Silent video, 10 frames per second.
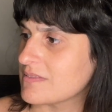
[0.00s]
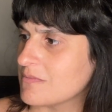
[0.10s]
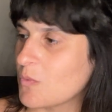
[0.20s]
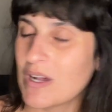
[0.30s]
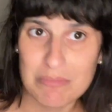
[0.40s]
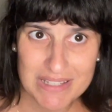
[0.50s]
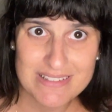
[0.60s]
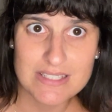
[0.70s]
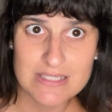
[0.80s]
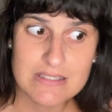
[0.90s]
Wild
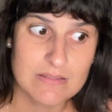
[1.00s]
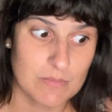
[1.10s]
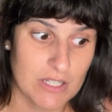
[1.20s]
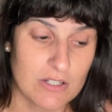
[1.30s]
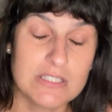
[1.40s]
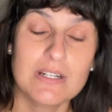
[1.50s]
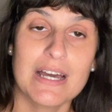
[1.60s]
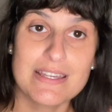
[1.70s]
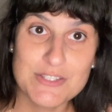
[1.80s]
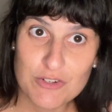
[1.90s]
Places. My God, A
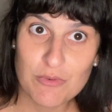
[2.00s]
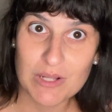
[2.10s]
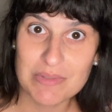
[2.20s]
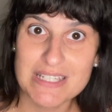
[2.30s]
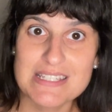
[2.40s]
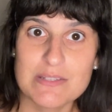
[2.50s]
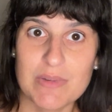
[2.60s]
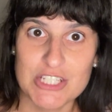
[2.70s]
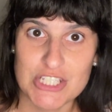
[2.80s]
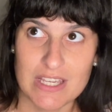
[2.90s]
History of Wild Places
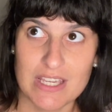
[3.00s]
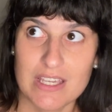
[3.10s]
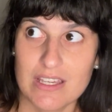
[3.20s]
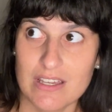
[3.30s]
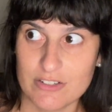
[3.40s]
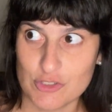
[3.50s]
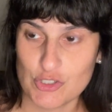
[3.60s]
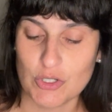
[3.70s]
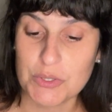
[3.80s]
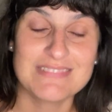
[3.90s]
by Shay Earnshaw.